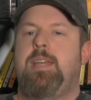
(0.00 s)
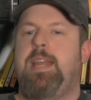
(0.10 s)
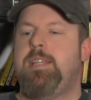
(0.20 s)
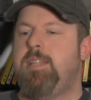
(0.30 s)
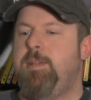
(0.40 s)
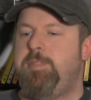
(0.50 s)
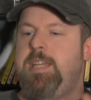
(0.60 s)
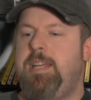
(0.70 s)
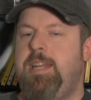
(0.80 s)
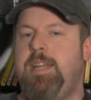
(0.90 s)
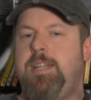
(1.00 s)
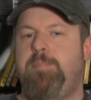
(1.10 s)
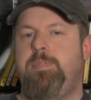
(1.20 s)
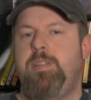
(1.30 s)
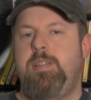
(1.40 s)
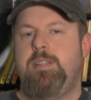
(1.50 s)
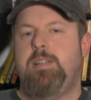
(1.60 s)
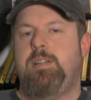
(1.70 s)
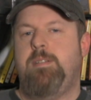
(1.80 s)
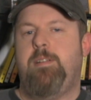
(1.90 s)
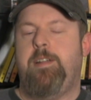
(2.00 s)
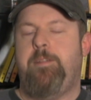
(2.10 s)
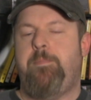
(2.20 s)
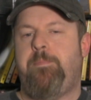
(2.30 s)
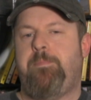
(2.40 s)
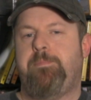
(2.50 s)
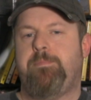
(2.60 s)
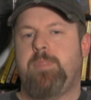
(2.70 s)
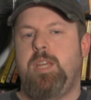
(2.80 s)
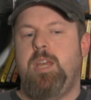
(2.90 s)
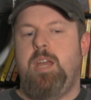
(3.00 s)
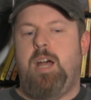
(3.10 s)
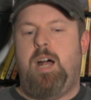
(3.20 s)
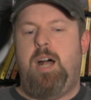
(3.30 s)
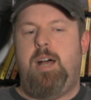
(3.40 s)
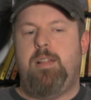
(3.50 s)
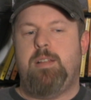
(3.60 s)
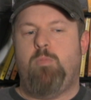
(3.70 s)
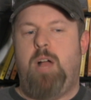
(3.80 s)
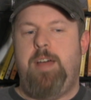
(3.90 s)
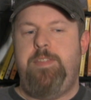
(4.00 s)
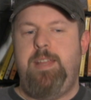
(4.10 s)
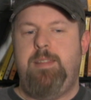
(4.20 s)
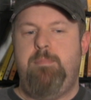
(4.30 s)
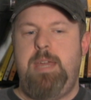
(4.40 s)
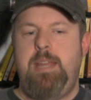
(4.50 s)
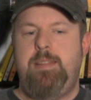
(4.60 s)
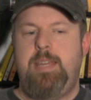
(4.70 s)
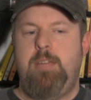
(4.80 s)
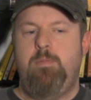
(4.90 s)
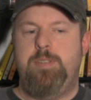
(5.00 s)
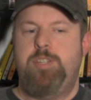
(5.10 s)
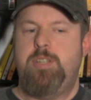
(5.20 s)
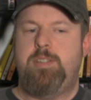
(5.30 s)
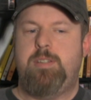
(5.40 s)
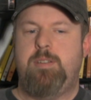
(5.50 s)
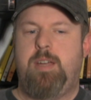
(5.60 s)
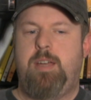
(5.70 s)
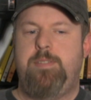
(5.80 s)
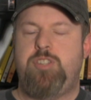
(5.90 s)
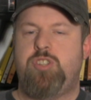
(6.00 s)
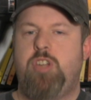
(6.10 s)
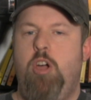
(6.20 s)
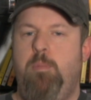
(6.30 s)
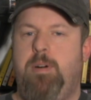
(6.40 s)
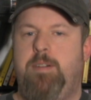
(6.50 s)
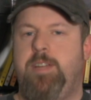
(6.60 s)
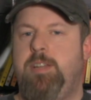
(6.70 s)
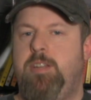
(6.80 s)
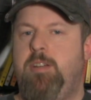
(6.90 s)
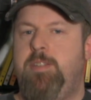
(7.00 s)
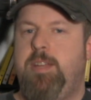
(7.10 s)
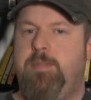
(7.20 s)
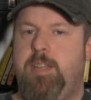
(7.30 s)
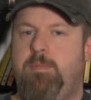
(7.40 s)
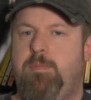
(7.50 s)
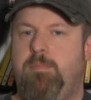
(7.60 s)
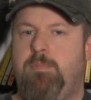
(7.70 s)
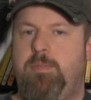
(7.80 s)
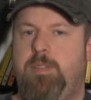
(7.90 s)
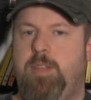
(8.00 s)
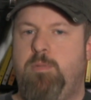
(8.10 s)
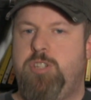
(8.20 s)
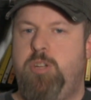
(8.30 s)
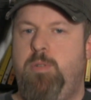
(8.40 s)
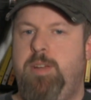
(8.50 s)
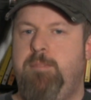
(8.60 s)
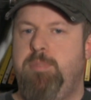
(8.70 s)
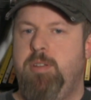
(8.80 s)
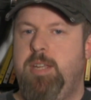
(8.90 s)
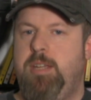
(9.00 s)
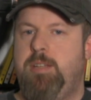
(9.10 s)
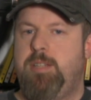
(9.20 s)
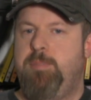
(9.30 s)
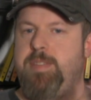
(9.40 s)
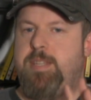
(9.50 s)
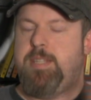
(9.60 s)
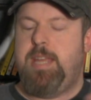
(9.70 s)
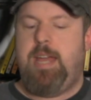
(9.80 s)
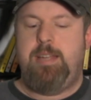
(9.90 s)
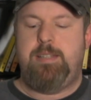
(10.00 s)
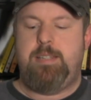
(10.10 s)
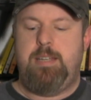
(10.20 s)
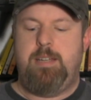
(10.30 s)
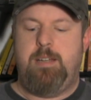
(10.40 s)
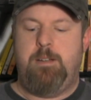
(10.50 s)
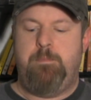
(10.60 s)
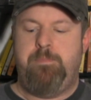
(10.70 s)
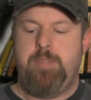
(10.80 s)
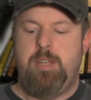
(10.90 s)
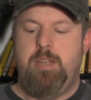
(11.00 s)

Can I stop saying nads, please? Okay. Well, I think the main thing was just the scope of it. You know, they were showing building some of the sets, and